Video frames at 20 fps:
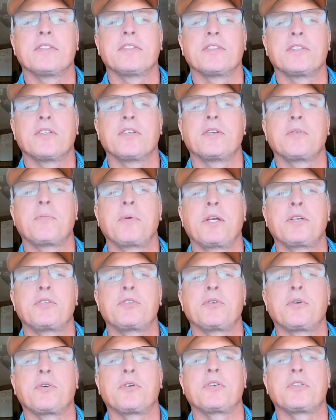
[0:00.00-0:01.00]
So it'll be a
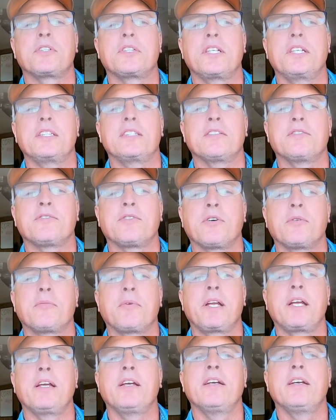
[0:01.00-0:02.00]
shorter season for
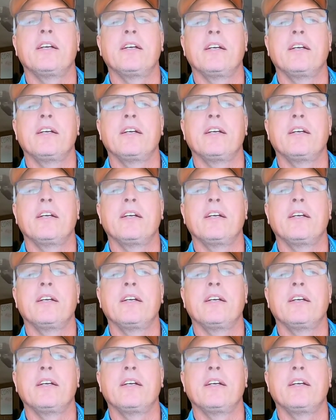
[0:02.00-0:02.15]
me.